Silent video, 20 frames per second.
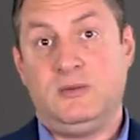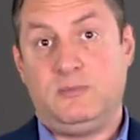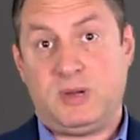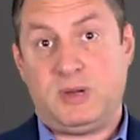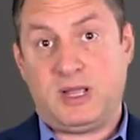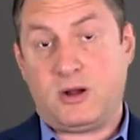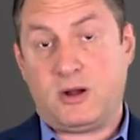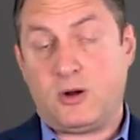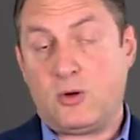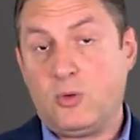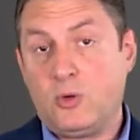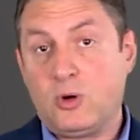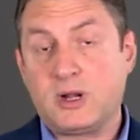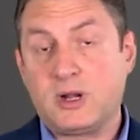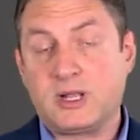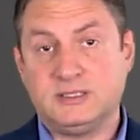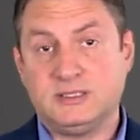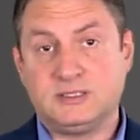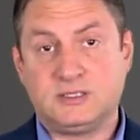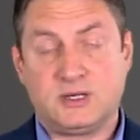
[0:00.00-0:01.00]
by our
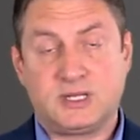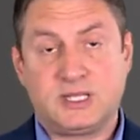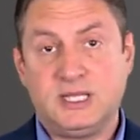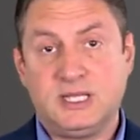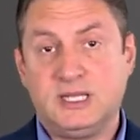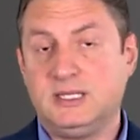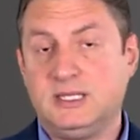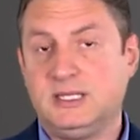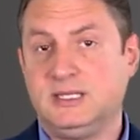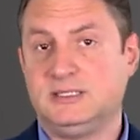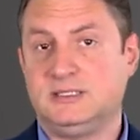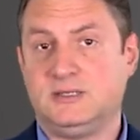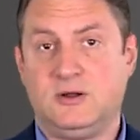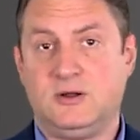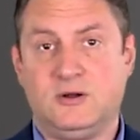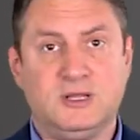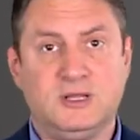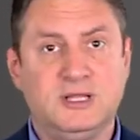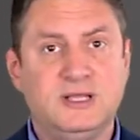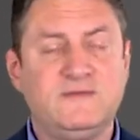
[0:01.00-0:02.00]
organs, our kidneys,
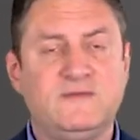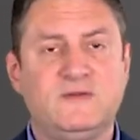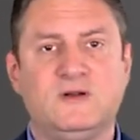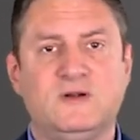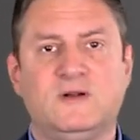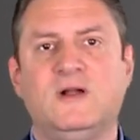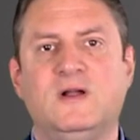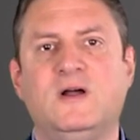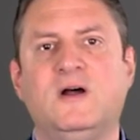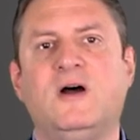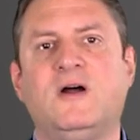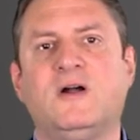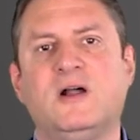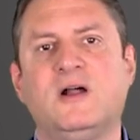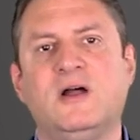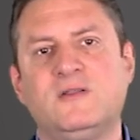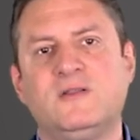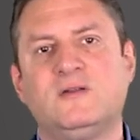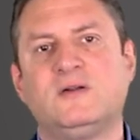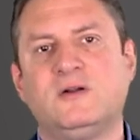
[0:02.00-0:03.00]
our liver, our
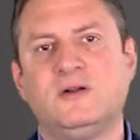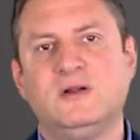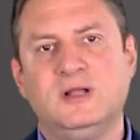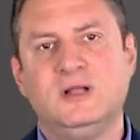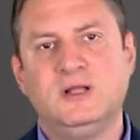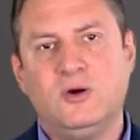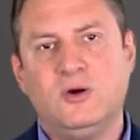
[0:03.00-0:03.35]
other